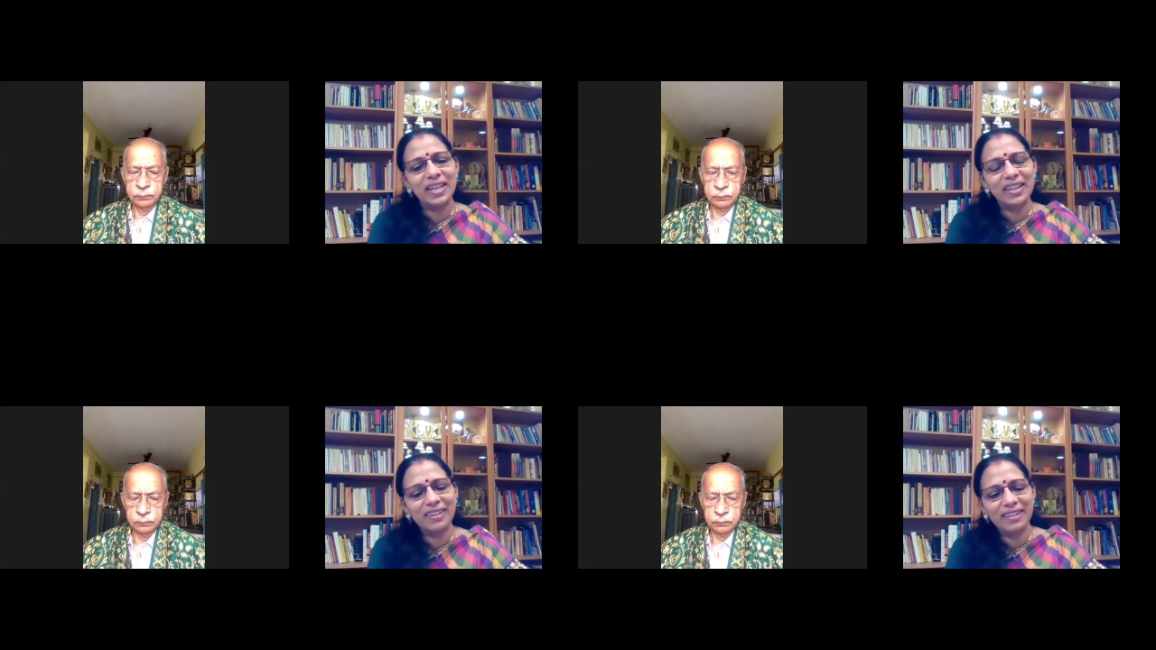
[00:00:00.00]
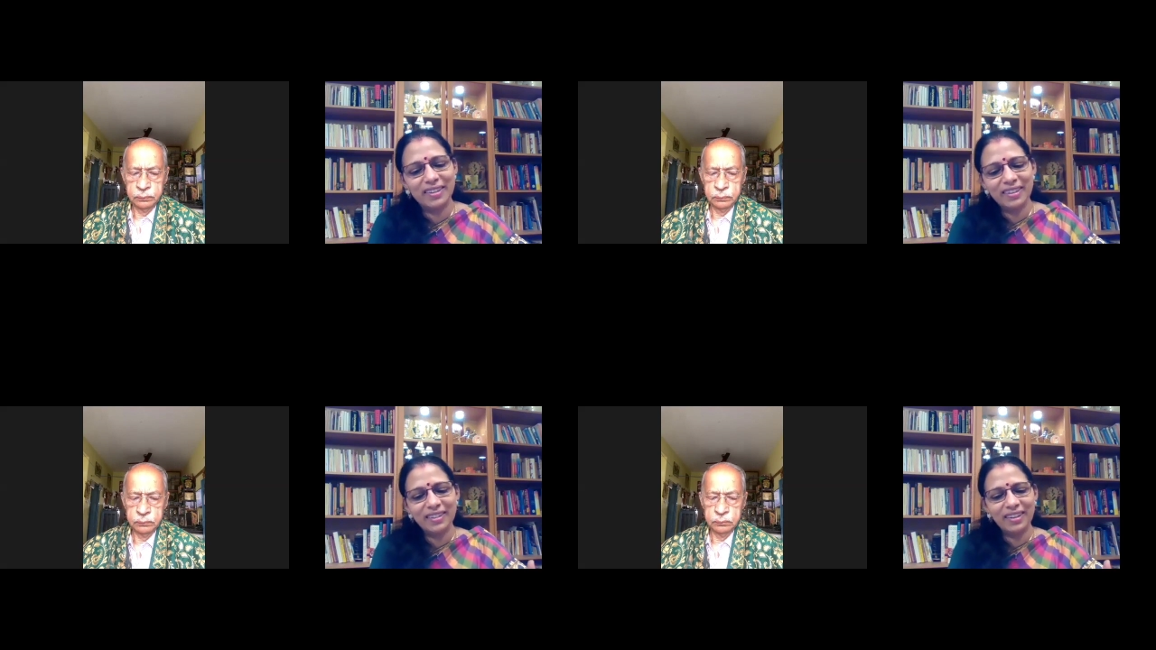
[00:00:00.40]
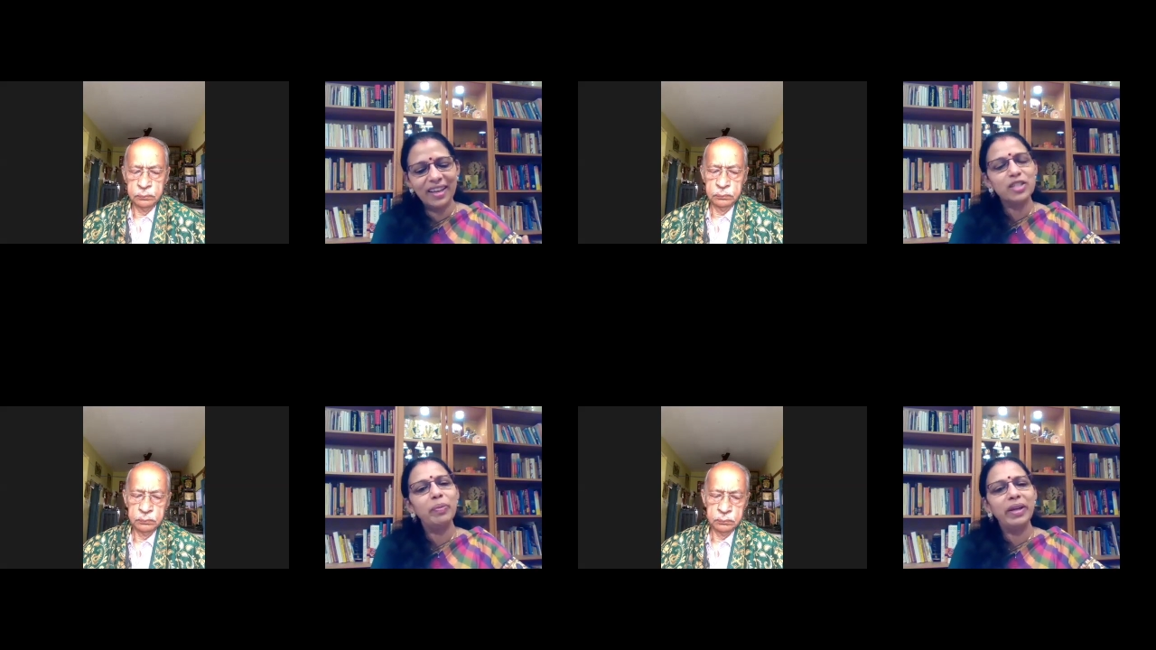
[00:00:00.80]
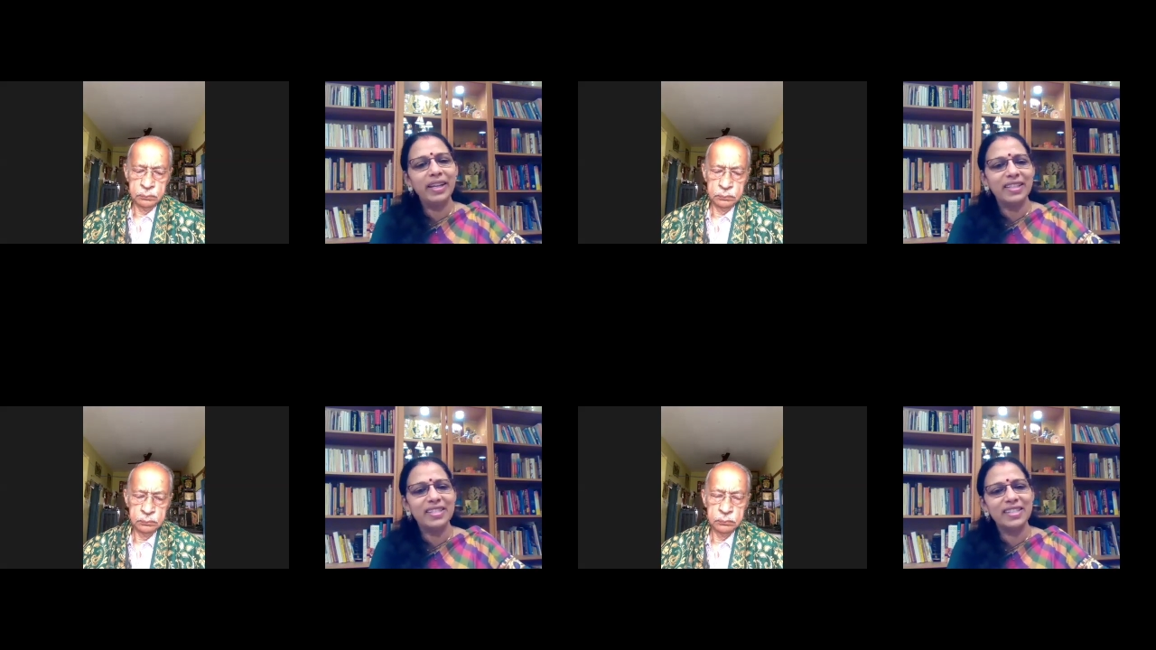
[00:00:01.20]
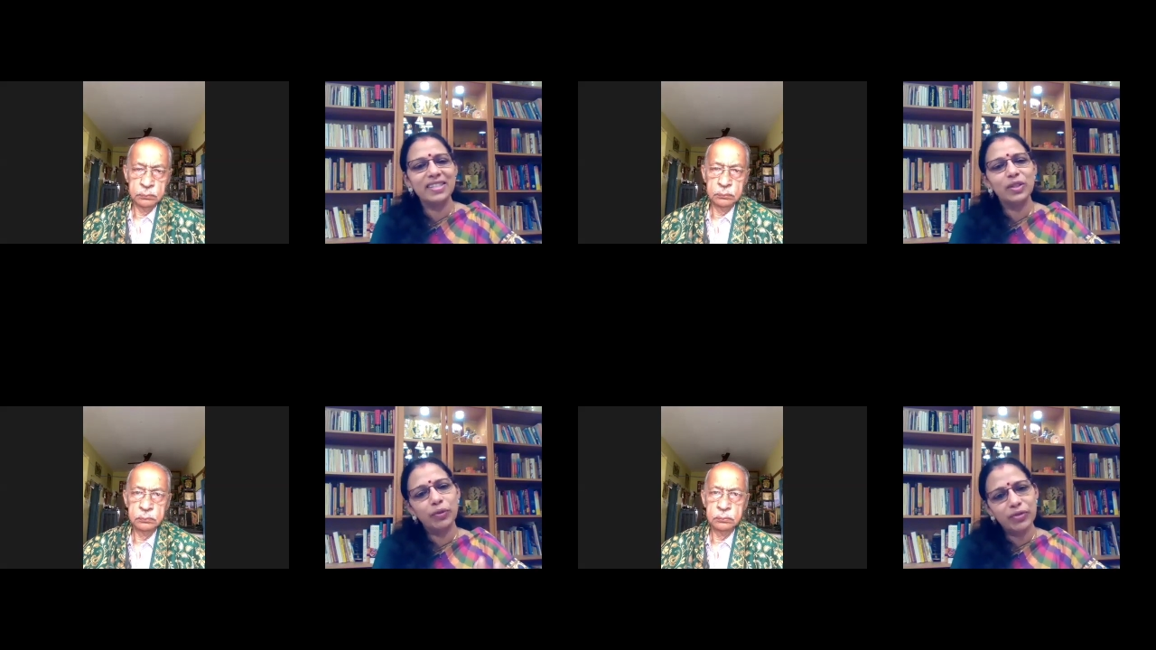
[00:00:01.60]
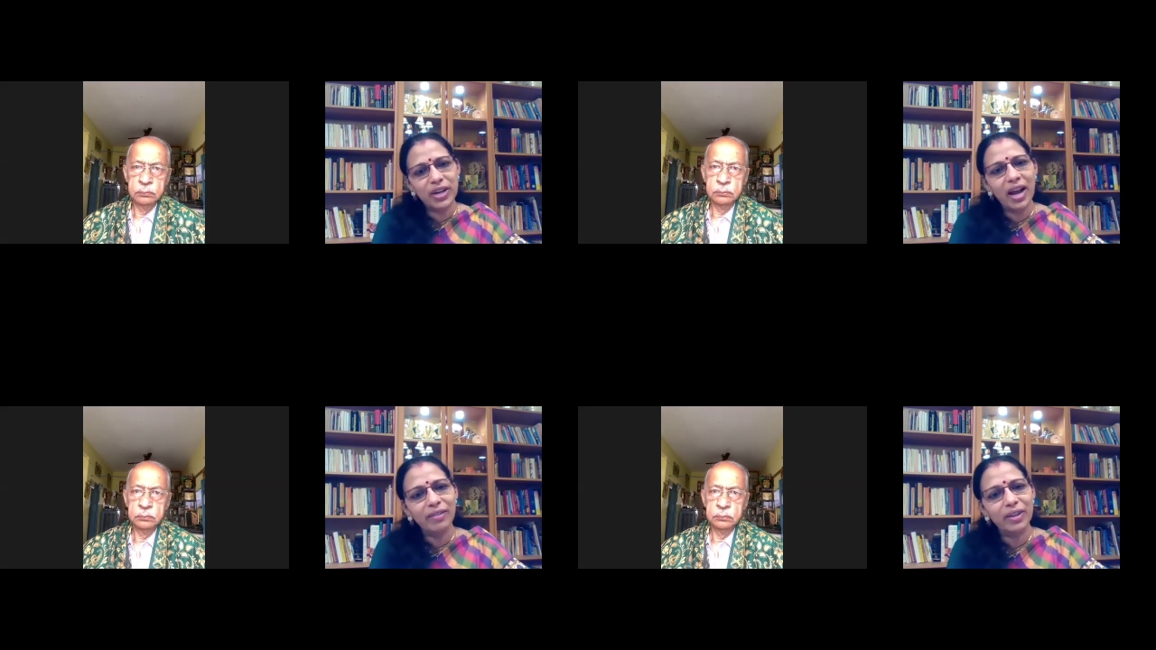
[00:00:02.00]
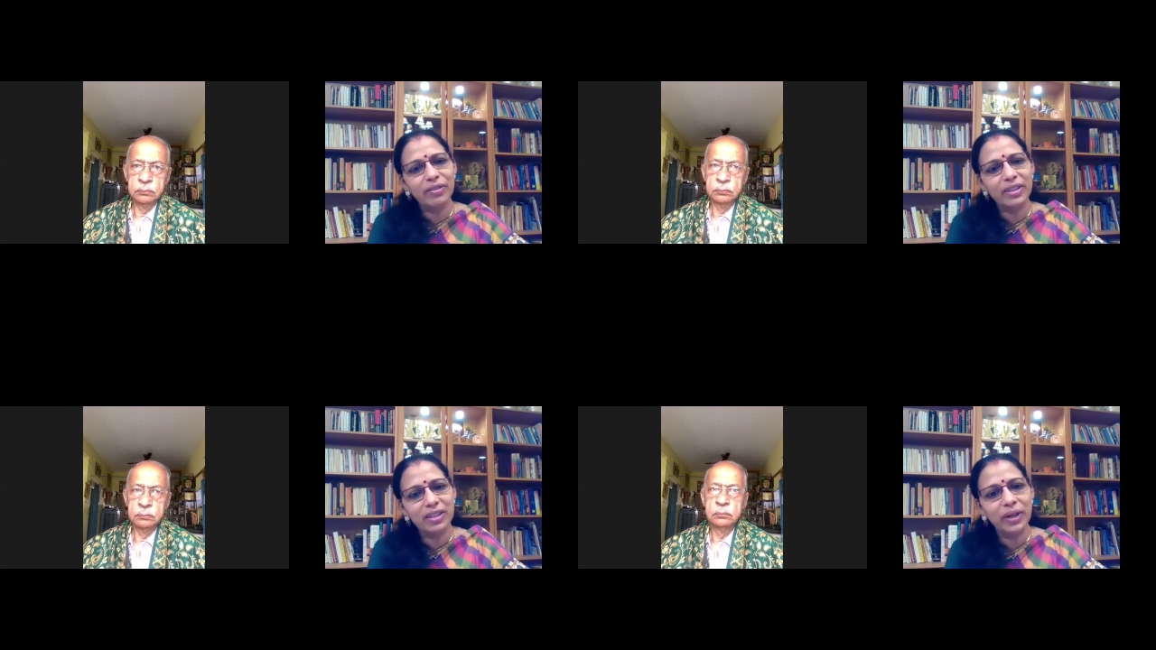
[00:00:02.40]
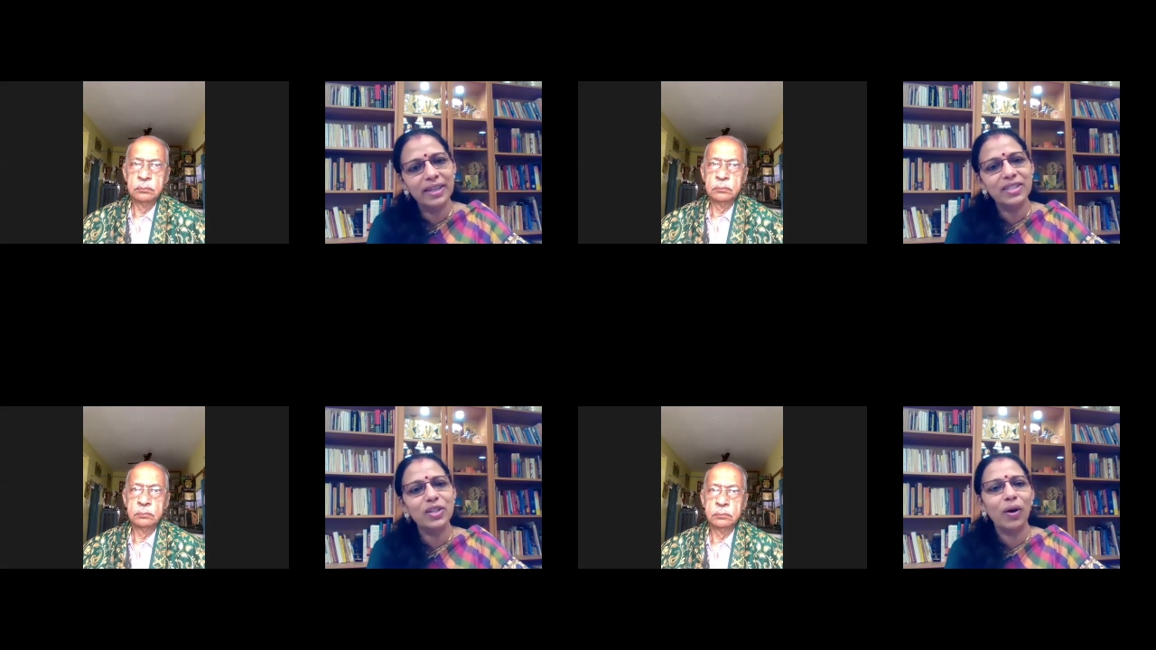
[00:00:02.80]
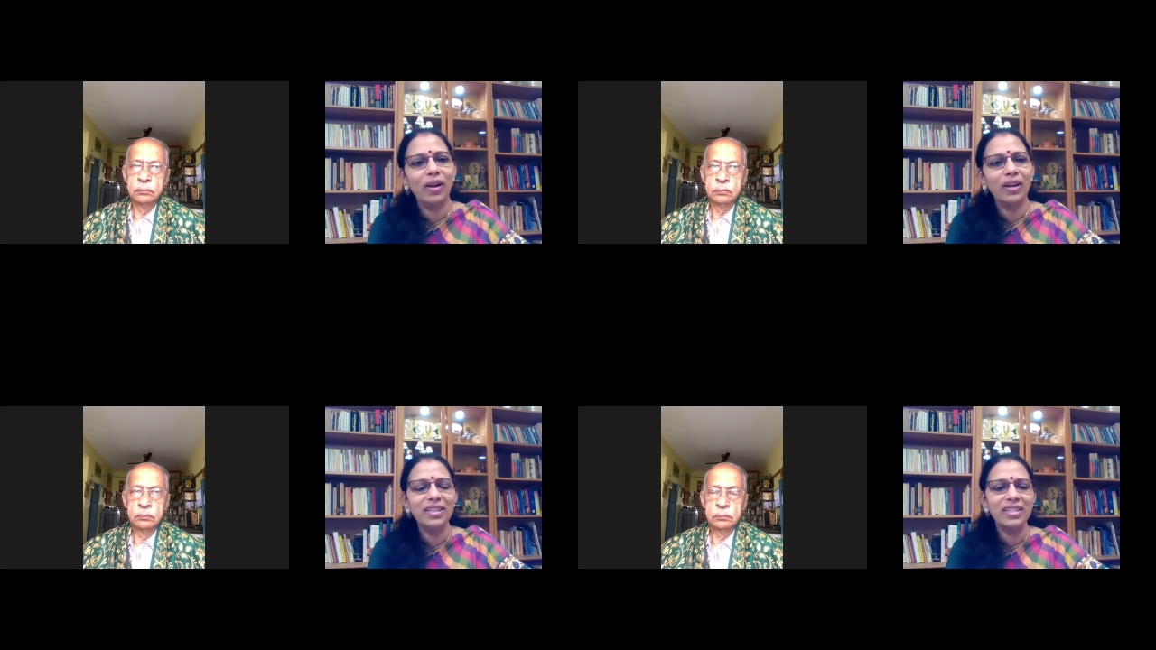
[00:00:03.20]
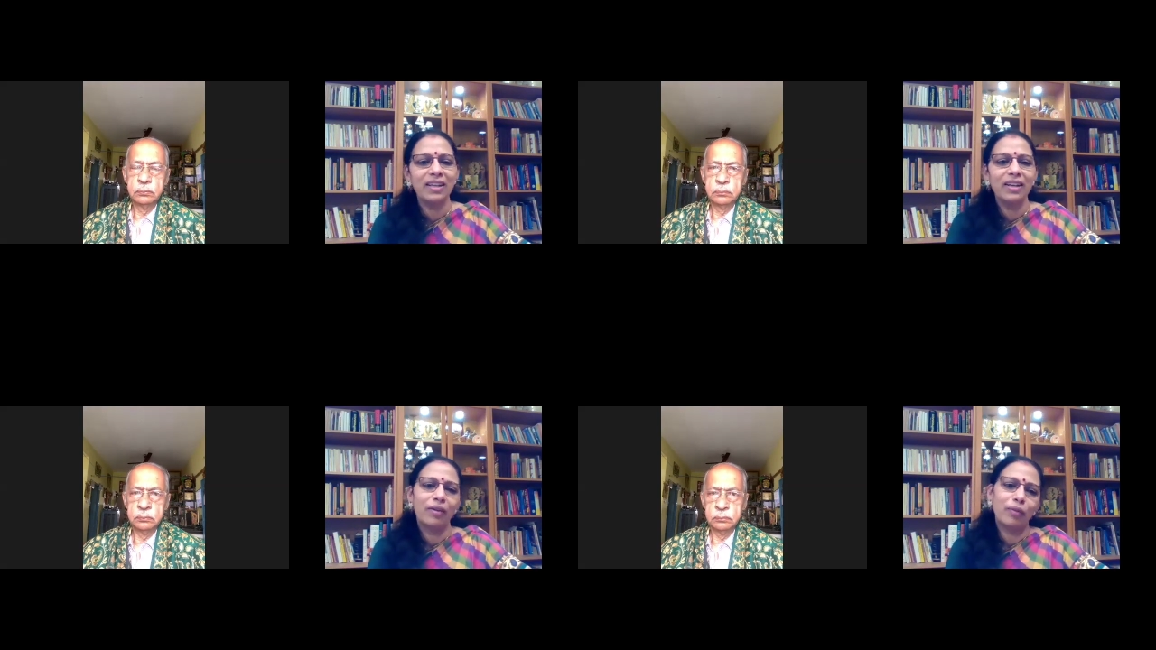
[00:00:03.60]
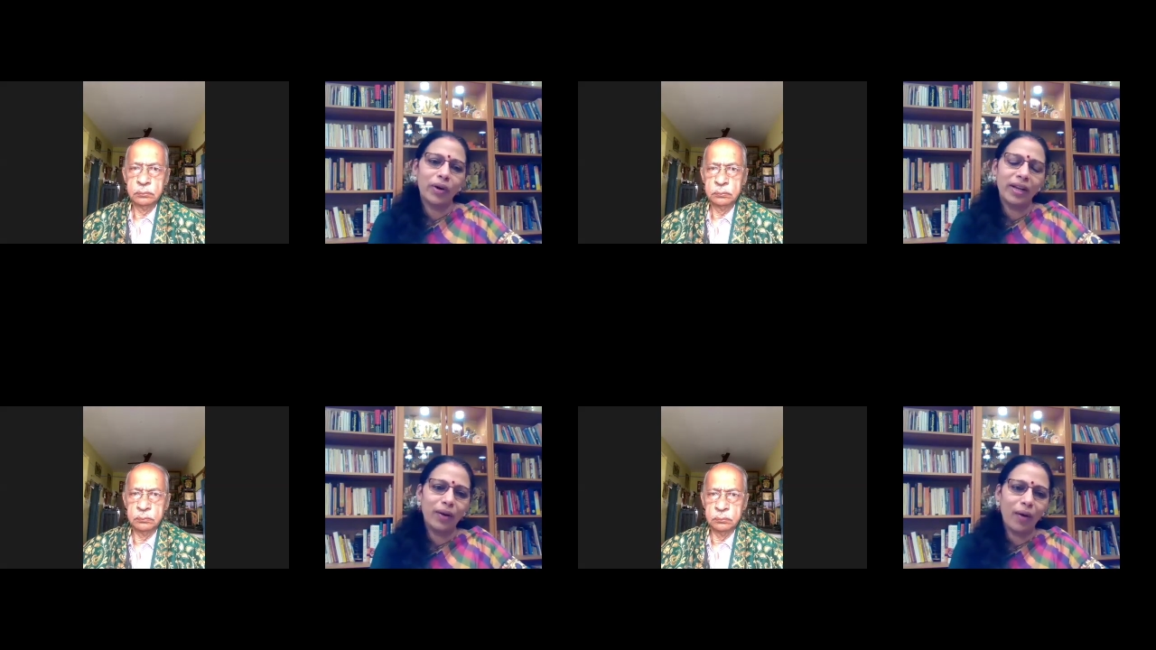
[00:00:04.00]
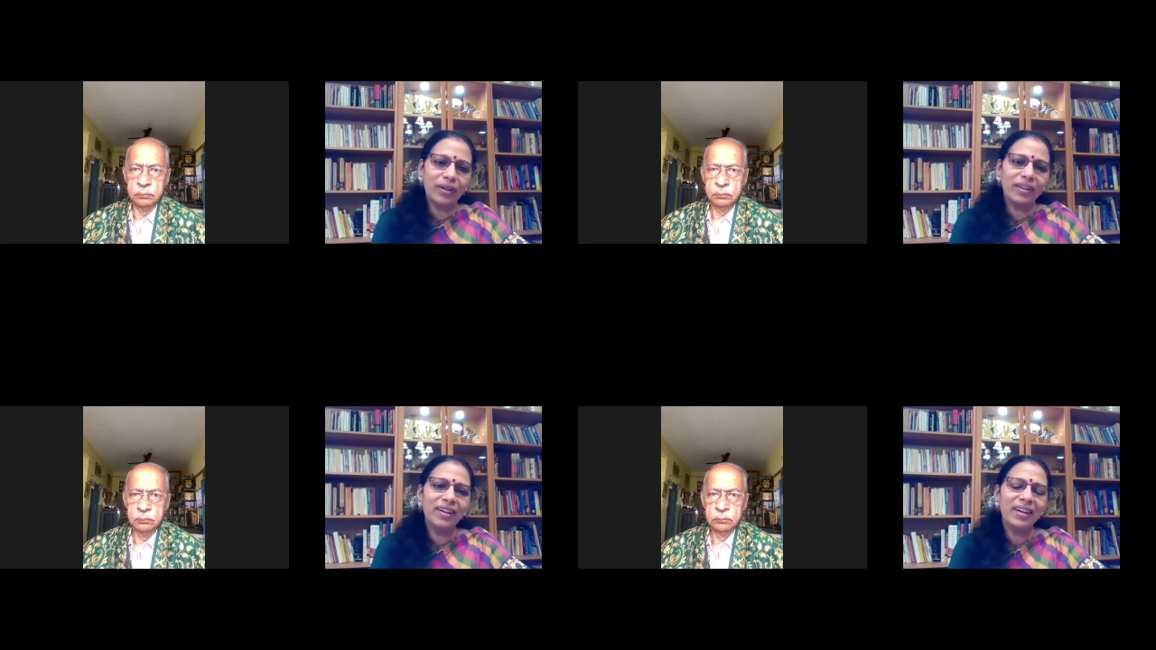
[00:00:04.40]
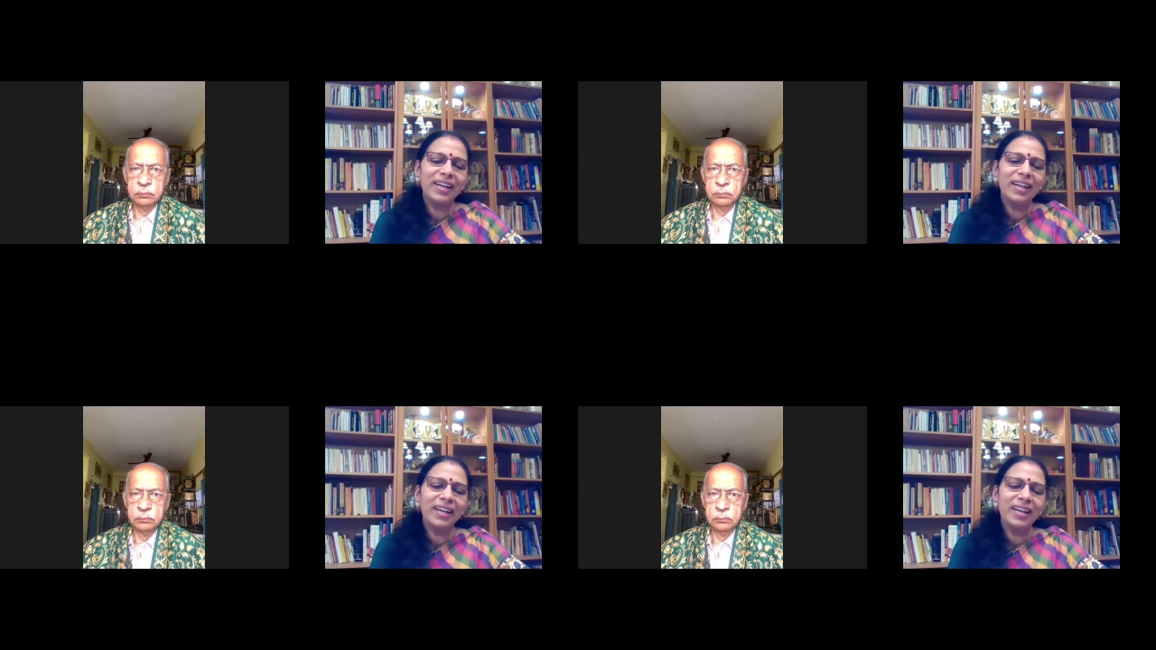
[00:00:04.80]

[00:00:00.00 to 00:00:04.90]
Speaker 1: uh, uh, experiences. You've traveled with great scholars. What an honor.